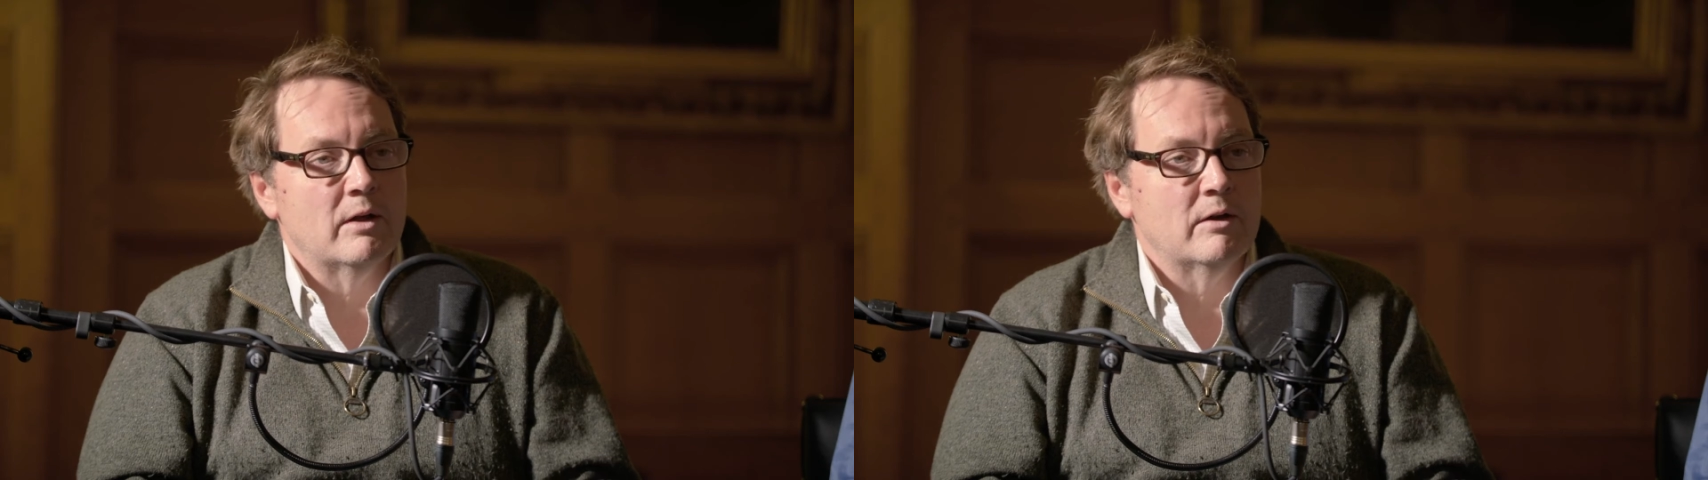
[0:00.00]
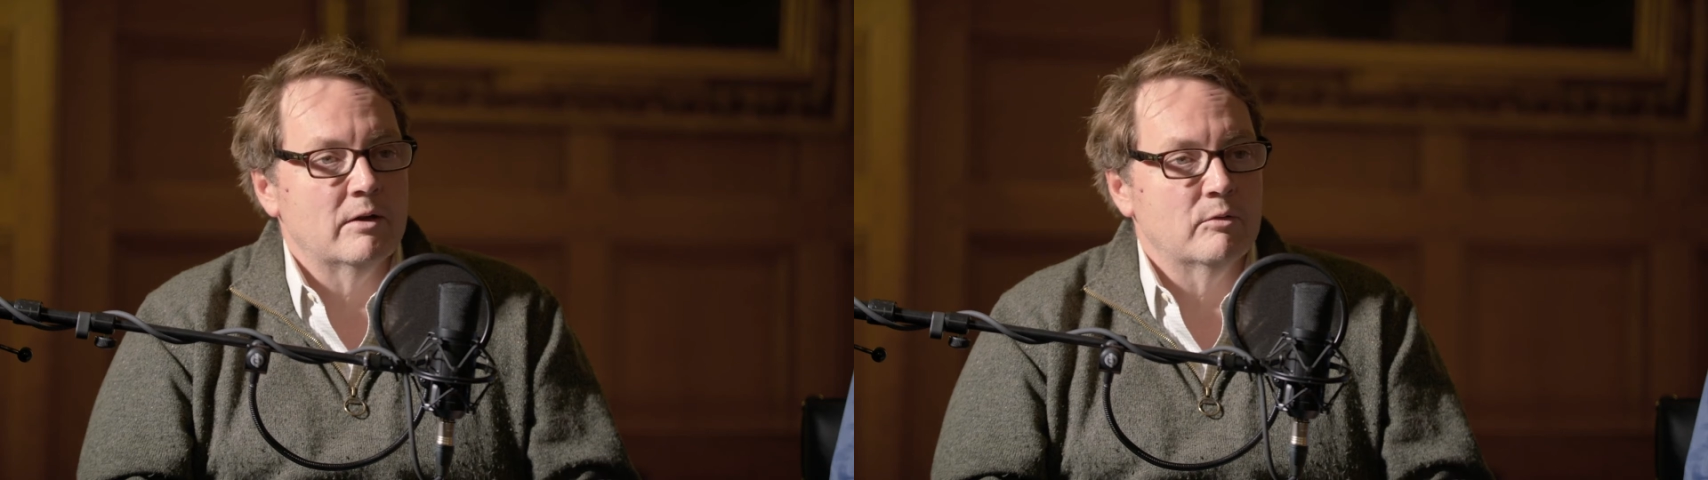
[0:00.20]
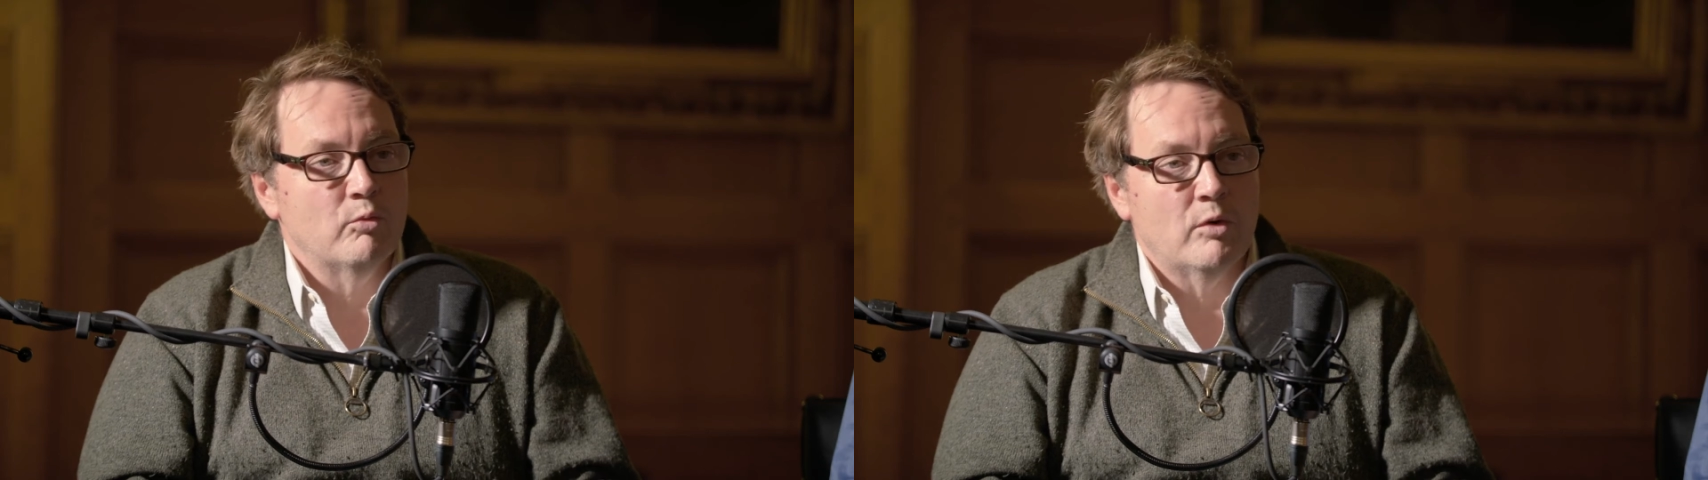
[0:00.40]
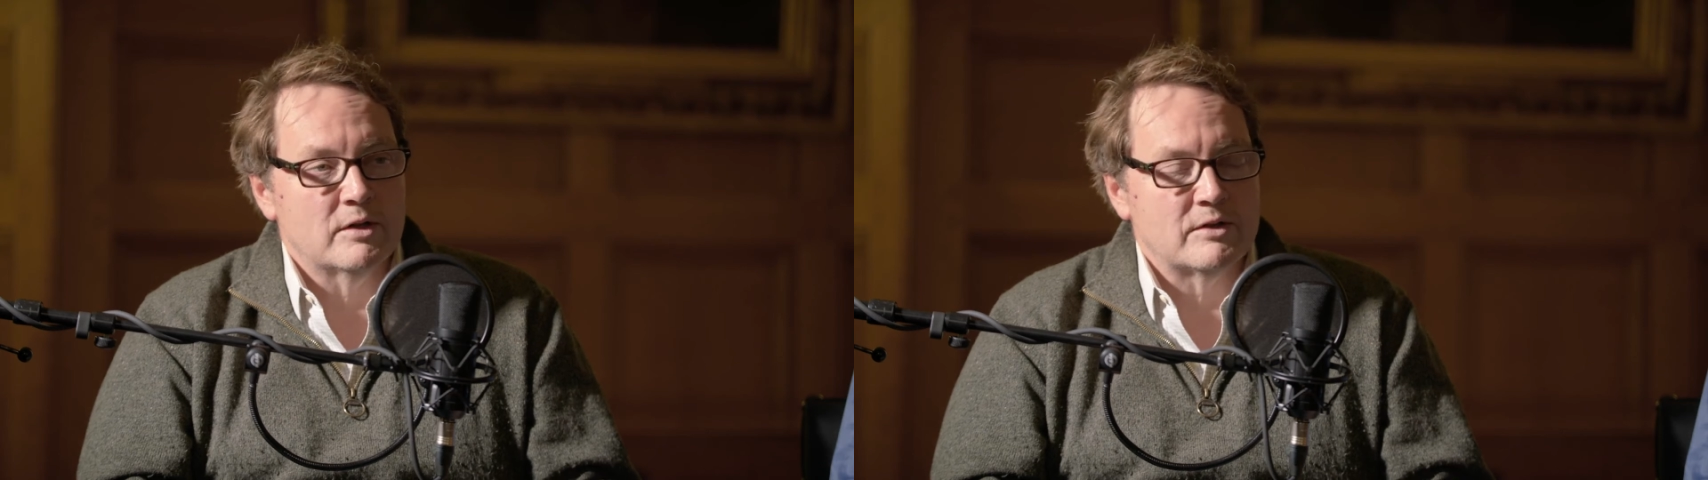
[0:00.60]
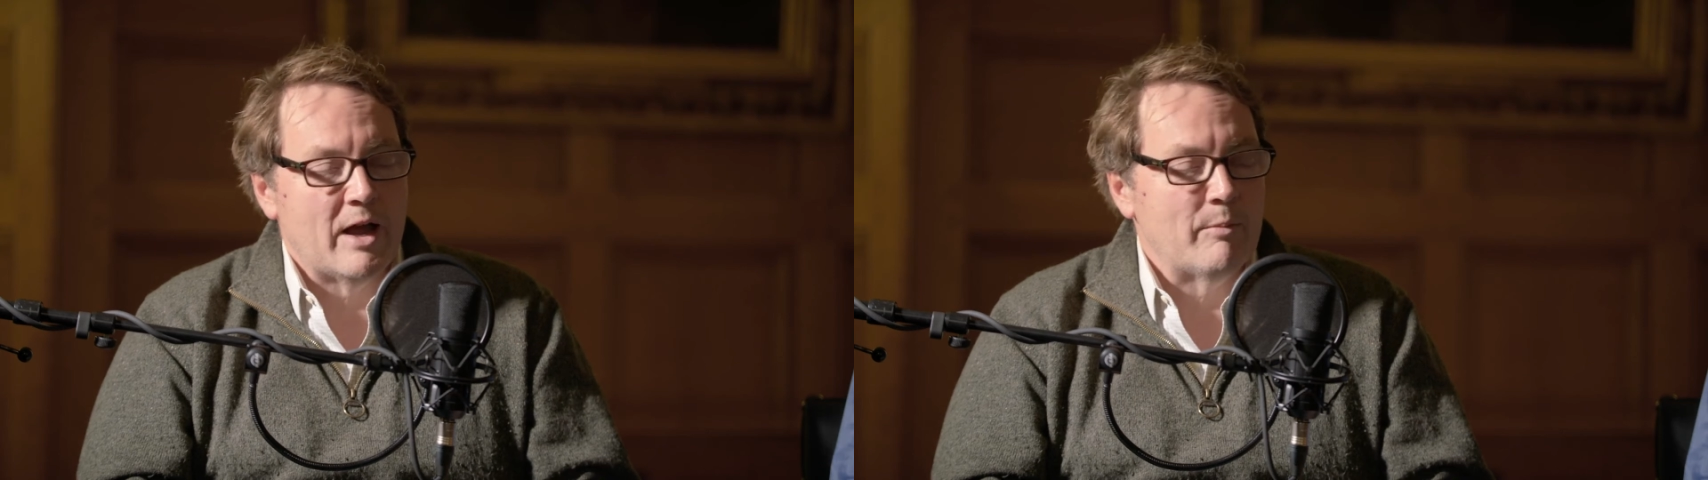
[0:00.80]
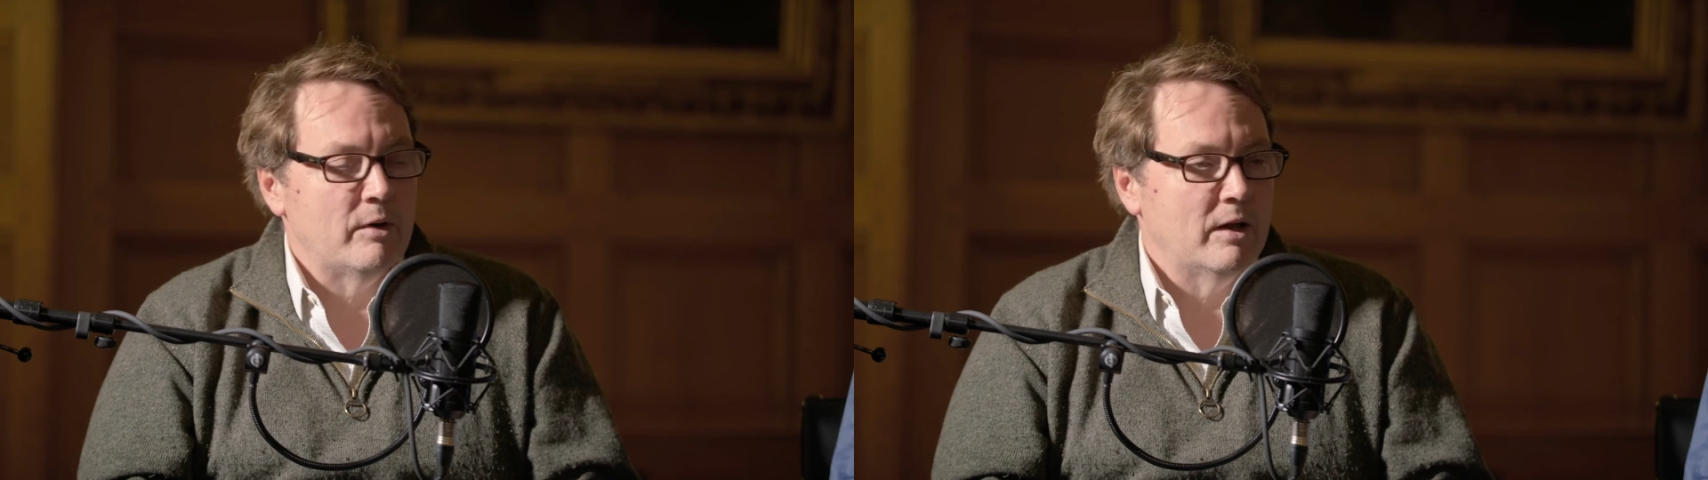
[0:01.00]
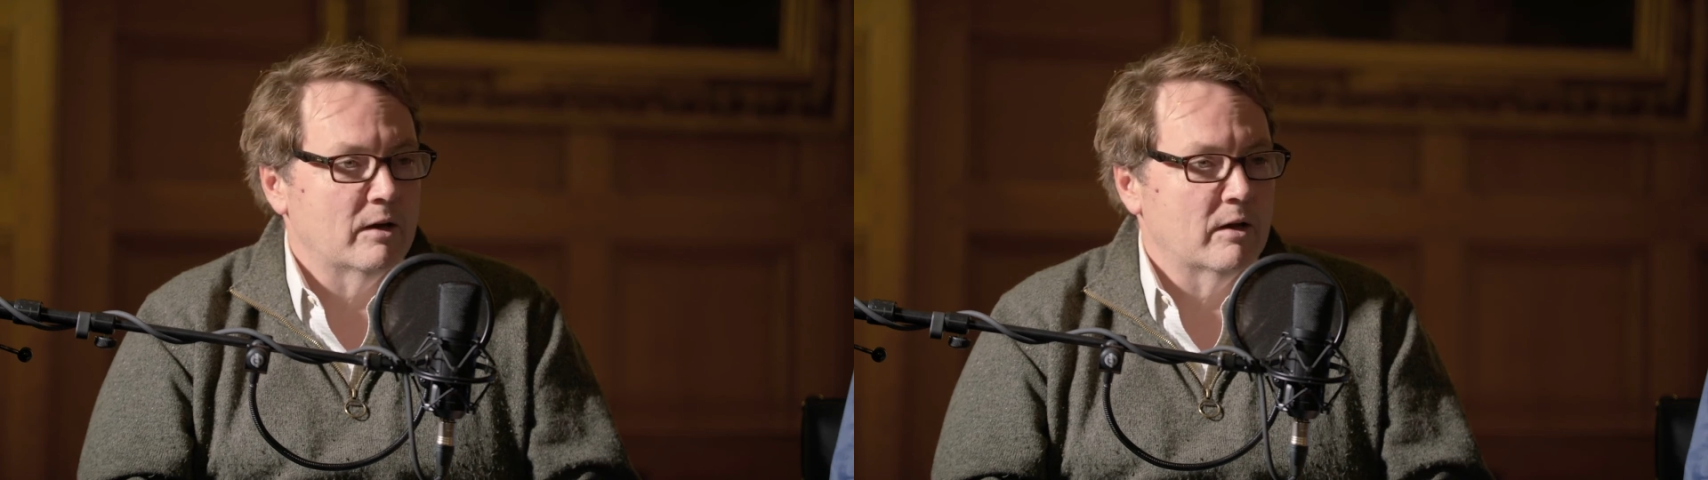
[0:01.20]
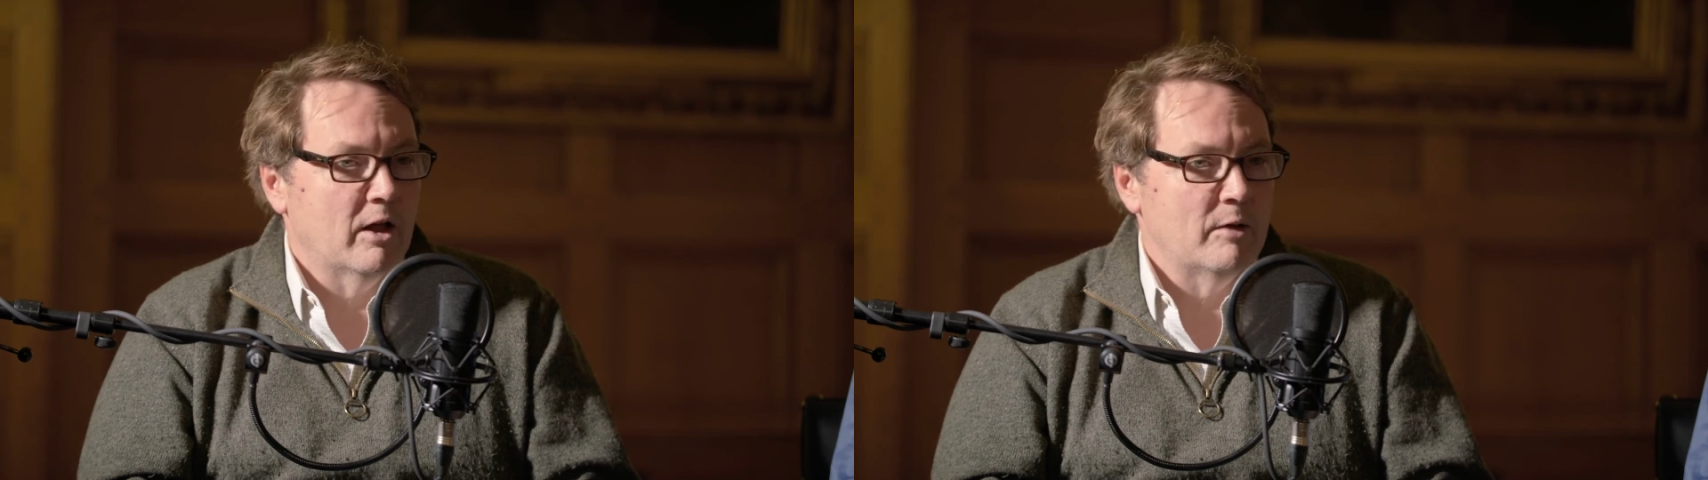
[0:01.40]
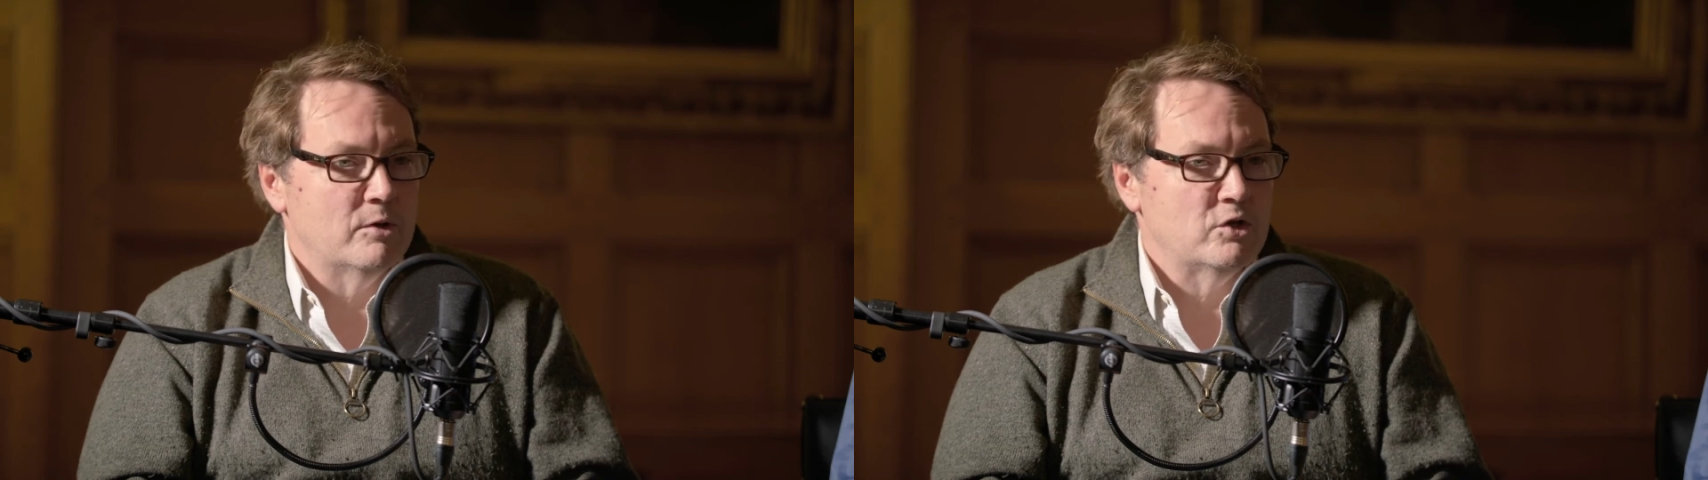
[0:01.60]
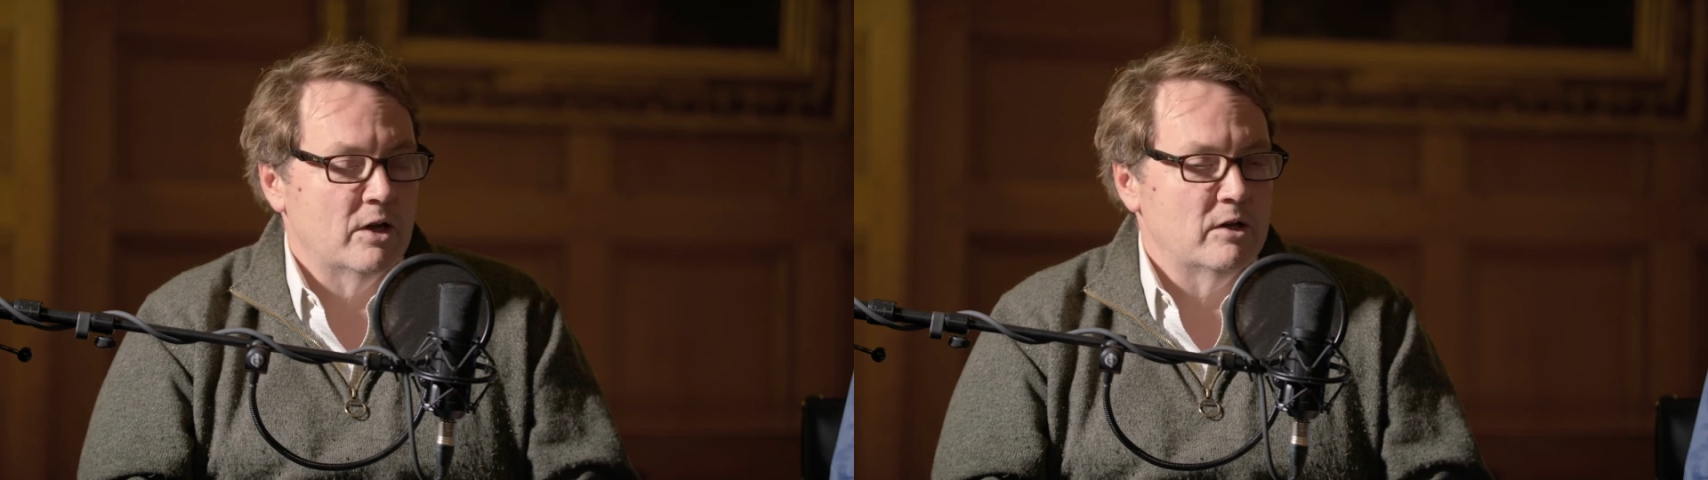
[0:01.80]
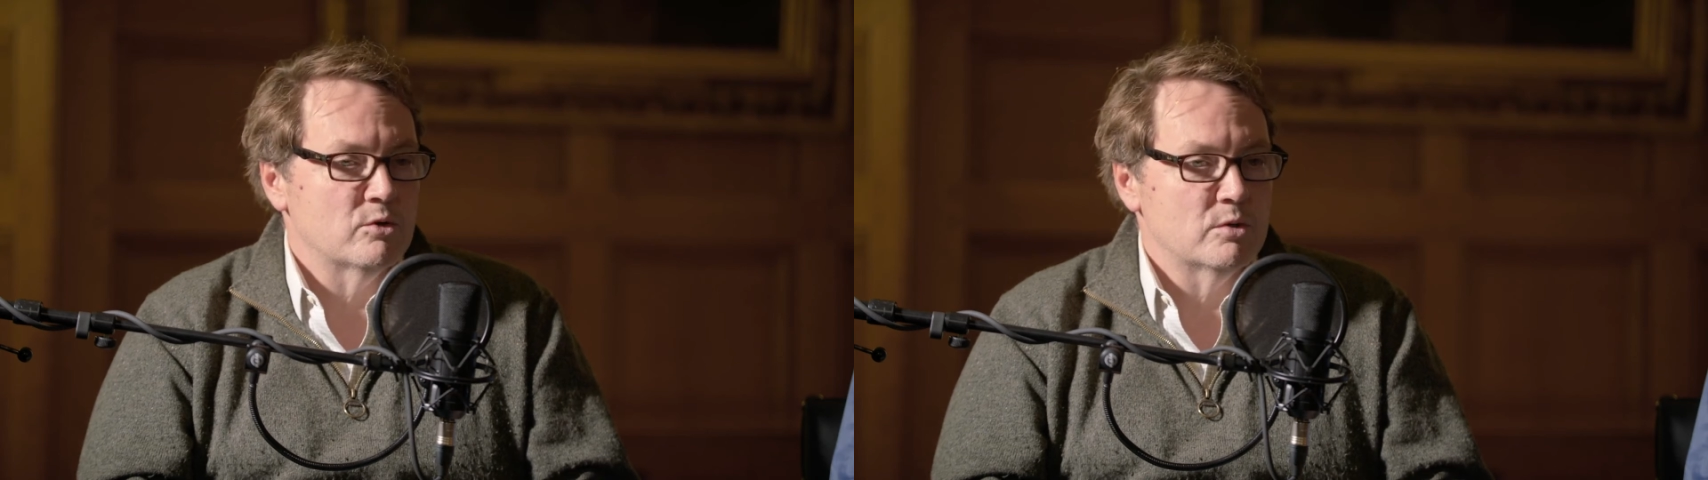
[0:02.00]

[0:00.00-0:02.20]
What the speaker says: And what is happening in climate change,